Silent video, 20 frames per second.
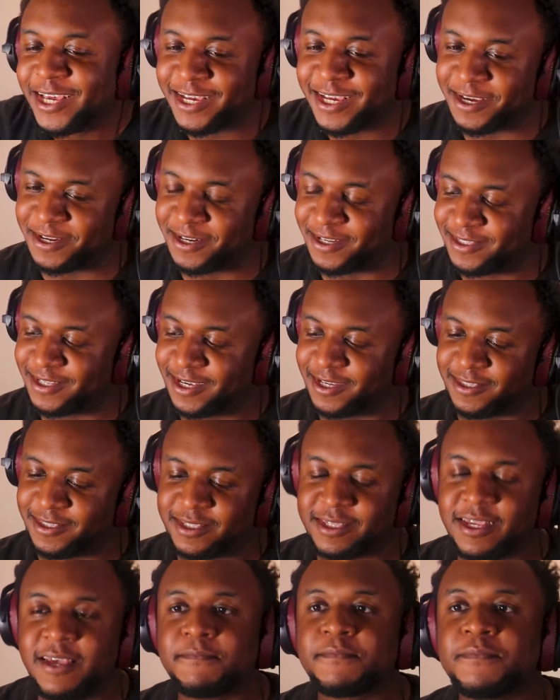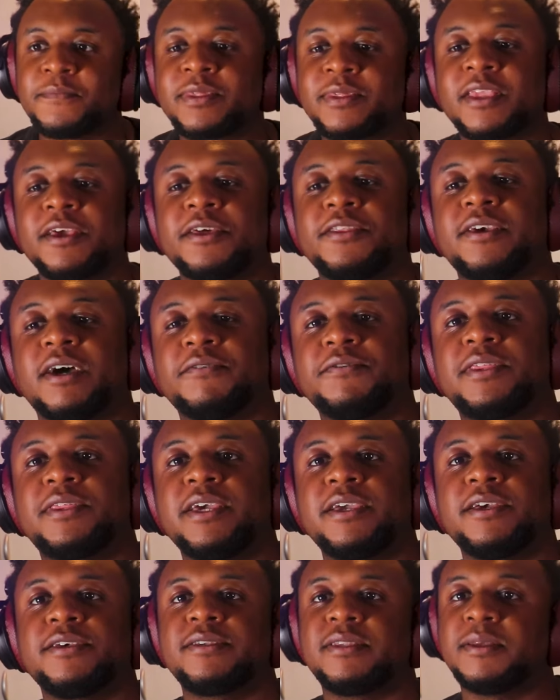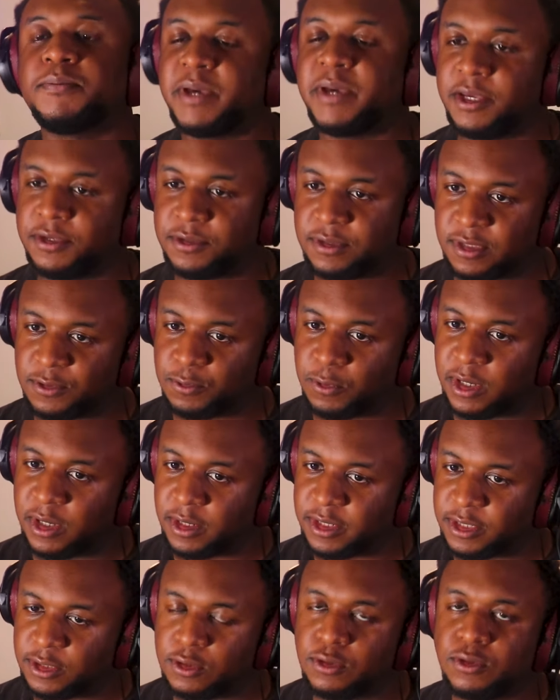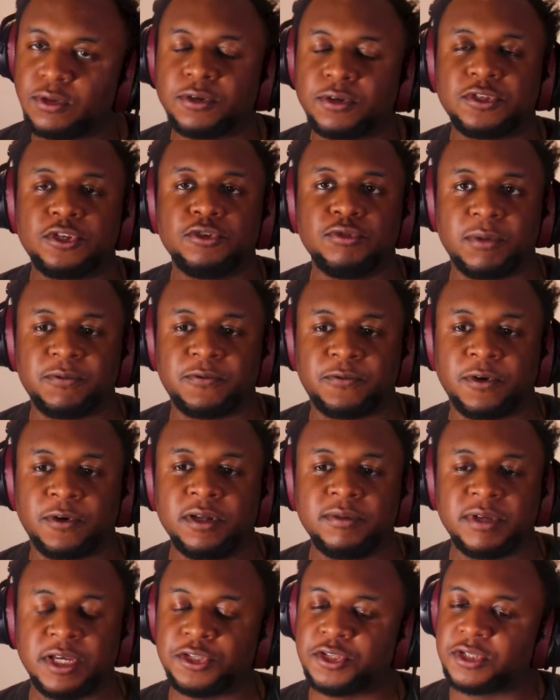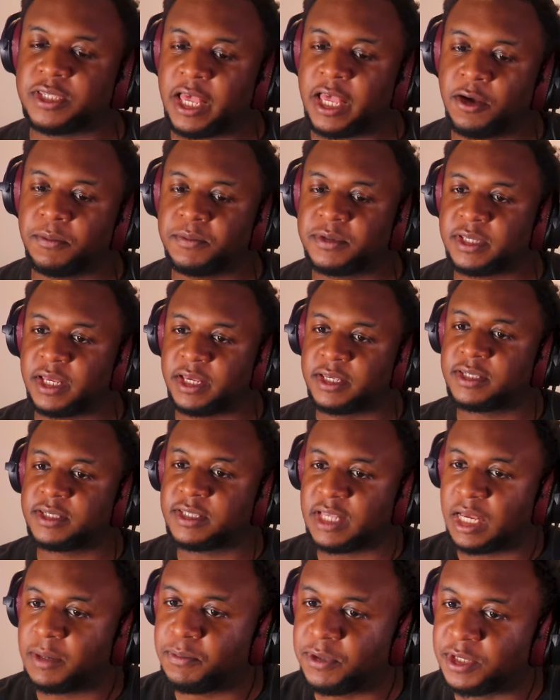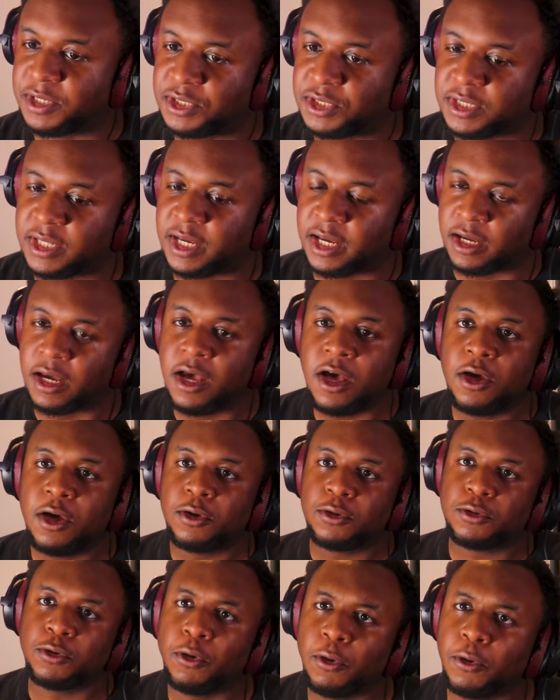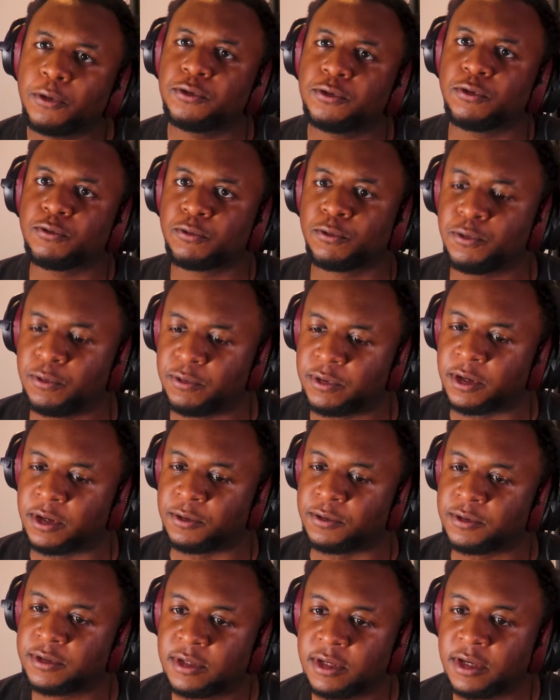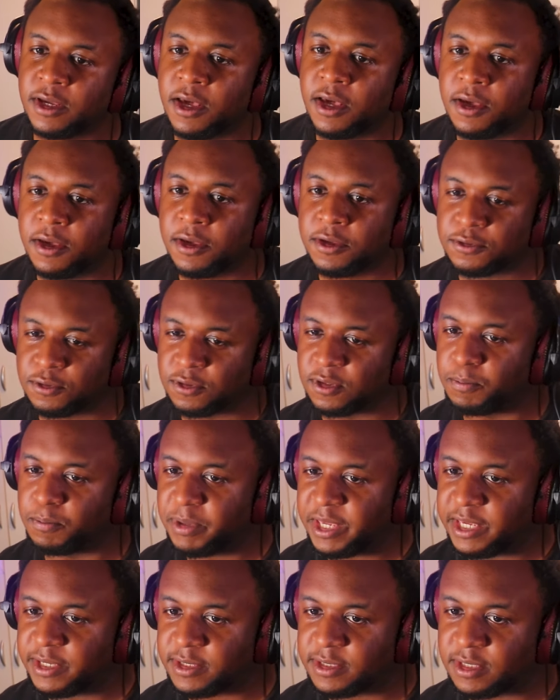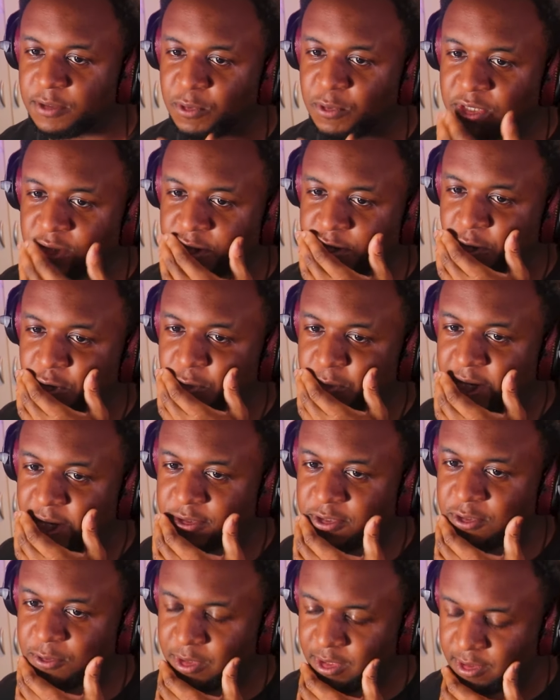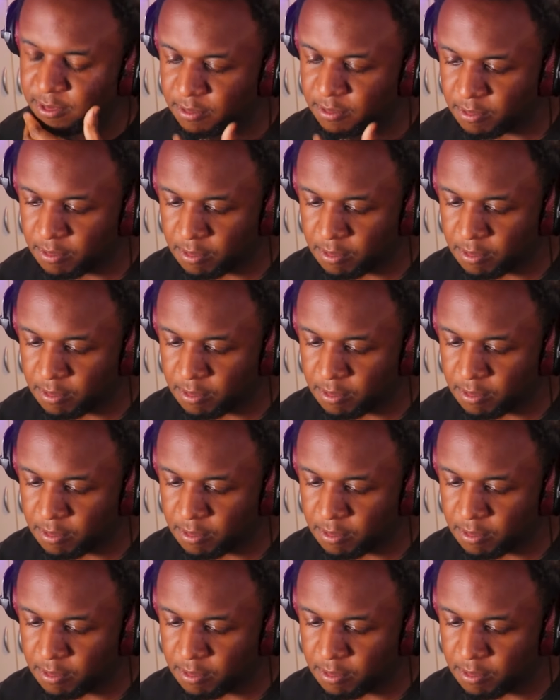in a sense. The other thing is the bass as well. It's not too upfront, it just helps to establish that chordal root note. So the bass, if we just go back to it,